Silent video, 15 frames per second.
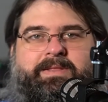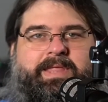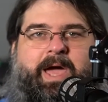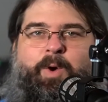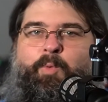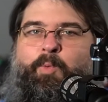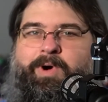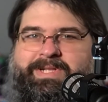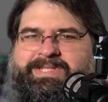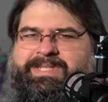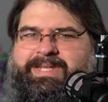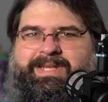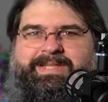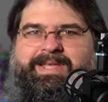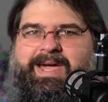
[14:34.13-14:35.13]
that one
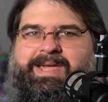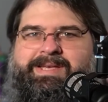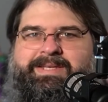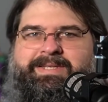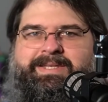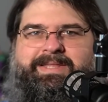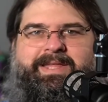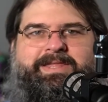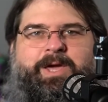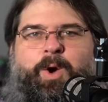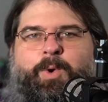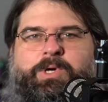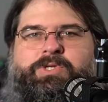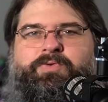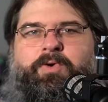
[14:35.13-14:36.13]
set of dice that they
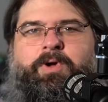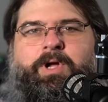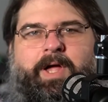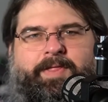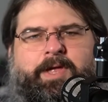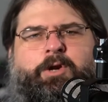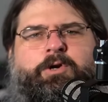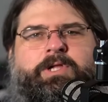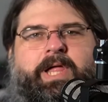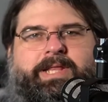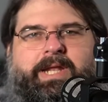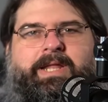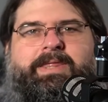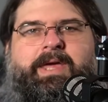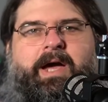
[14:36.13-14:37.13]
always roll and they don't collect
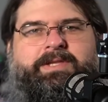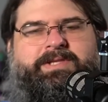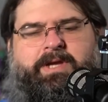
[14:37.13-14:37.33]
anything else.